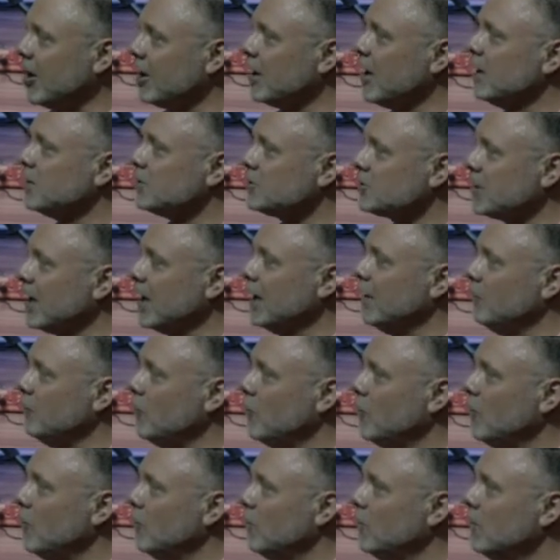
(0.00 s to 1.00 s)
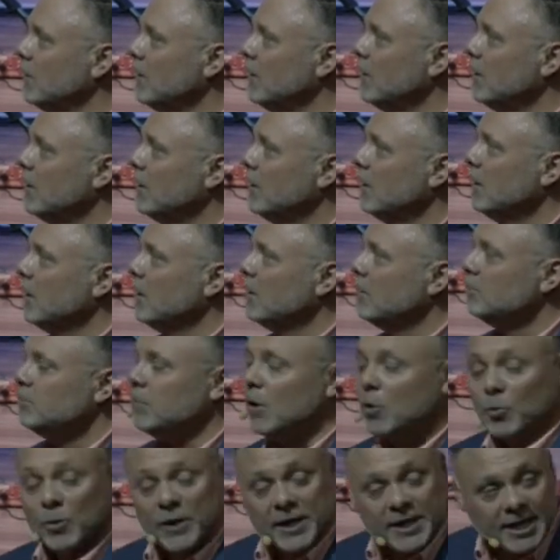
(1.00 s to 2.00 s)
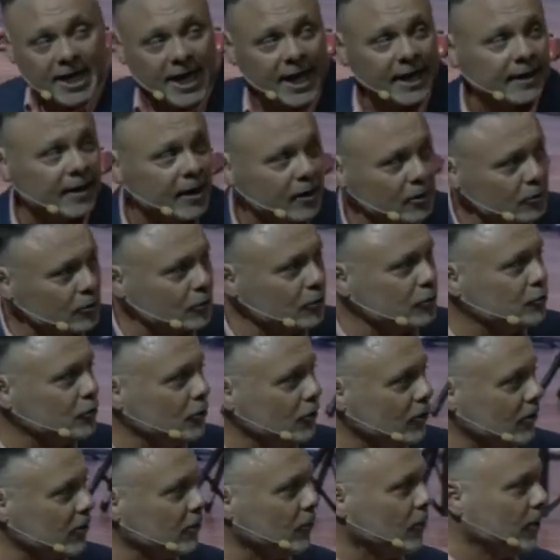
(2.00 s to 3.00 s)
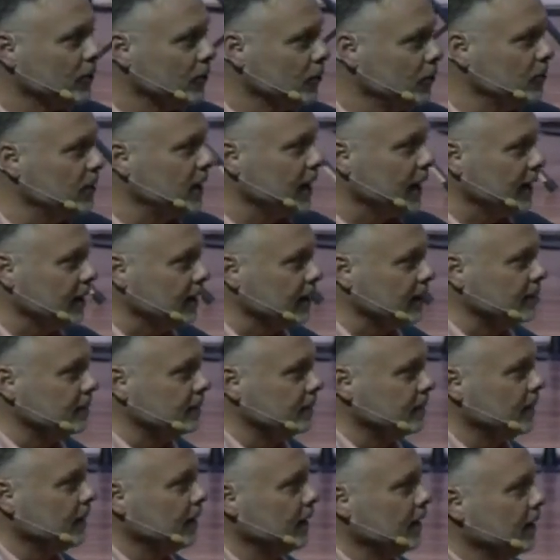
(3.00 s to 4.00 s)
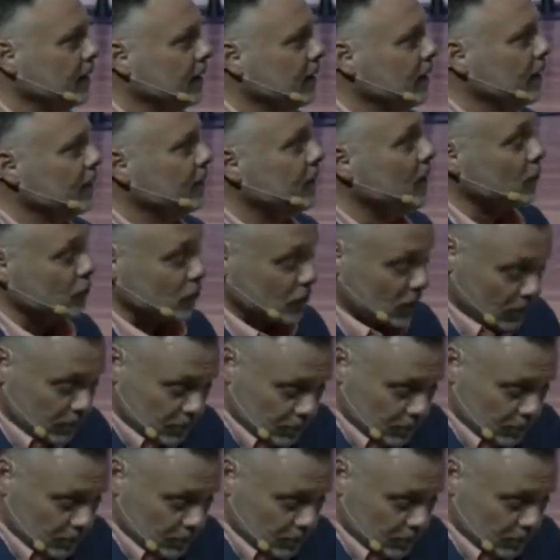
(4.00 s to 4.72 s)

cannot save you, but we can introduce you to the one who can. There's